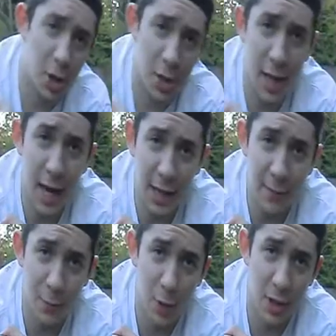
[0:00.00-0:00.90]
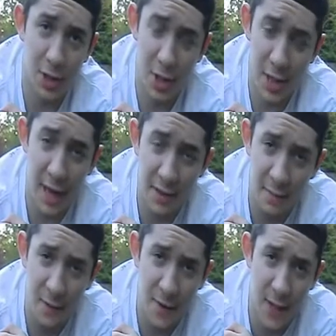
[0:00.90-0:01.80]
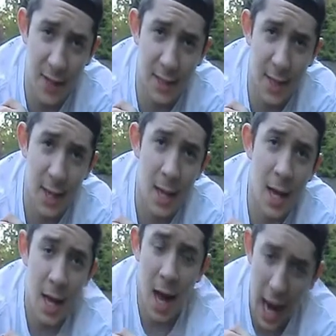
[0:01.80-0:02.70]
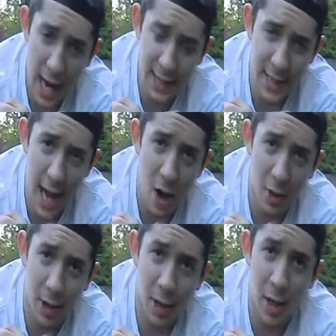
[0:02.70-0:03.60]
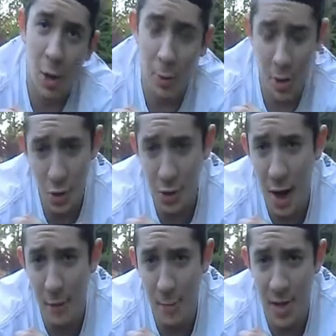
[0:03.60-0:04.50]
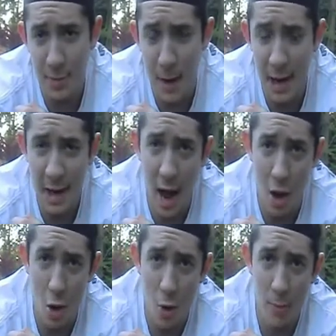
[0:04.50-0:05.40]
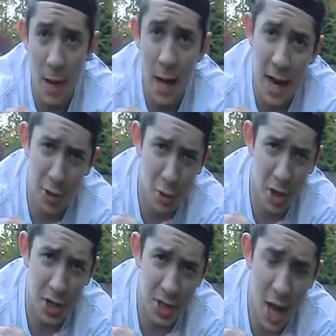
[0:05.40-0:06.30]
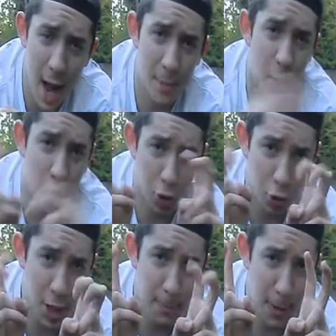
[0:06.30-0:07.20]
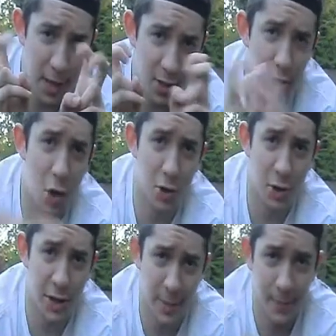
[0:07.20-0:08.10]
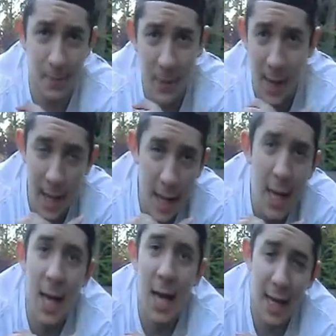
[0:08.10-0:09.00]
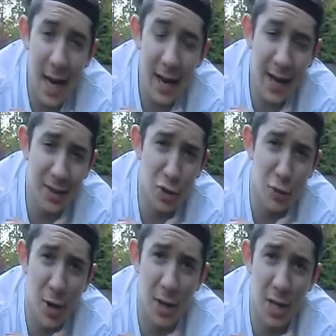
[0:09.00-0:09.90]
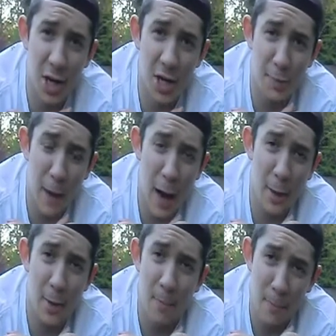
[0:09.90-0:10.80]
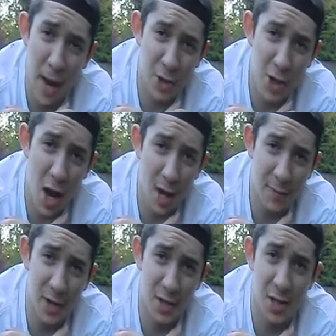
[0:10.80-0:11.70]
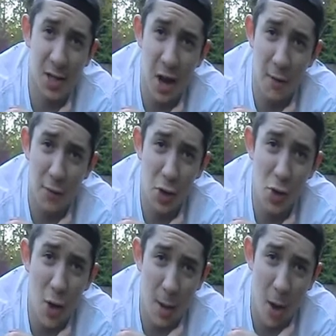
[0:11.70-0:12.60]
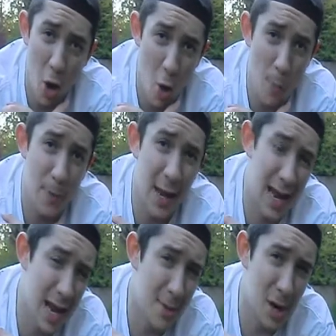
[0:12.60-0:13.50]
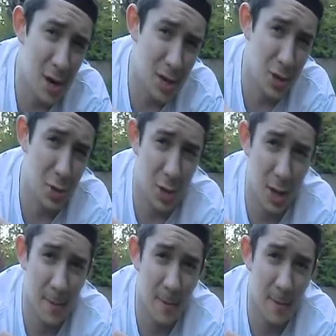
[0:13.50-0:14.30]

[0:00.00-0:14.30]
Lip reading: During the 1940s to the 1950s, Eisenhower reduced government spending at home in order to stop creeping socialism. Kennedy's New Frontier inspired patriotic visions of new hope in American youth.